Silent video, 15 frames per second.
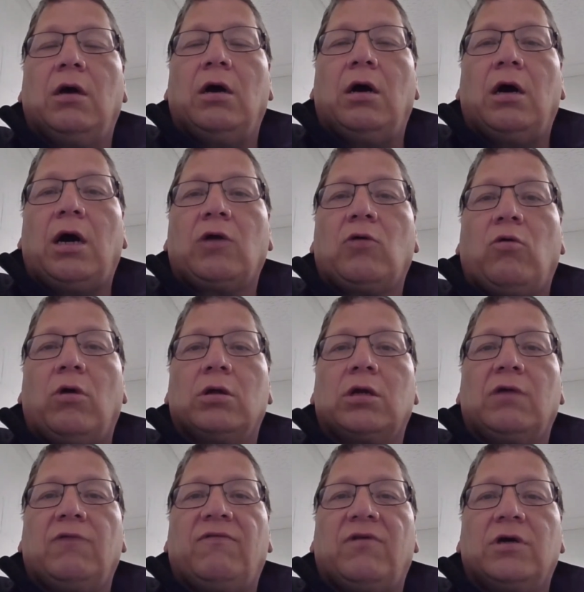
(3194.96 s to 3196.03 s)
high
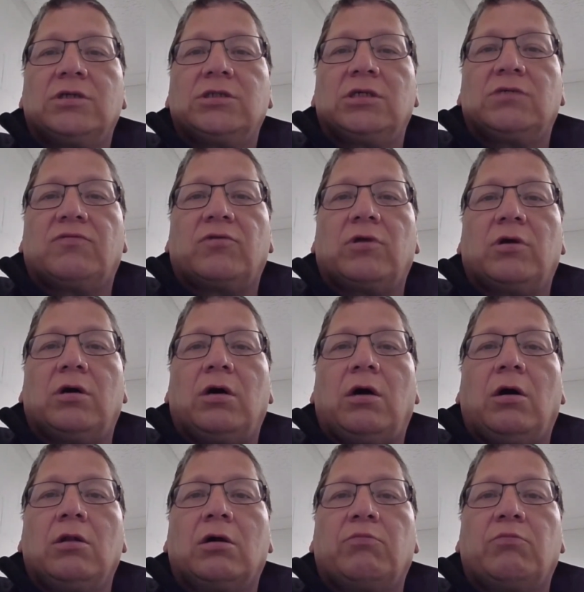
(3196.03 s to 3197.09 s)
quality faucets for
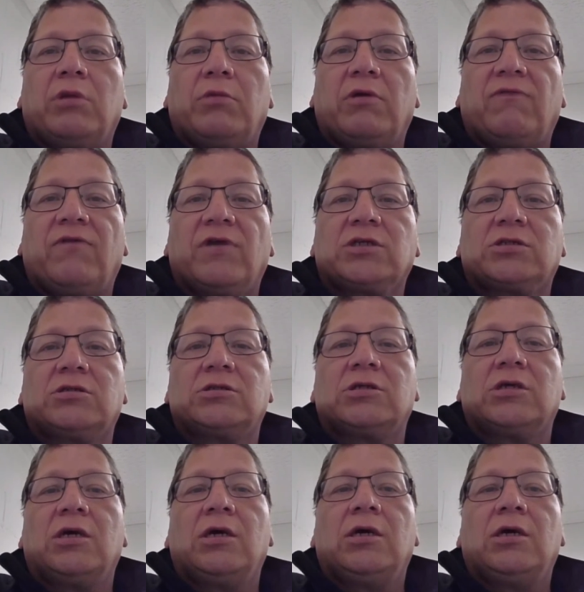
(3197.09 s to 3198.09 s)
all our plumbing fixtures.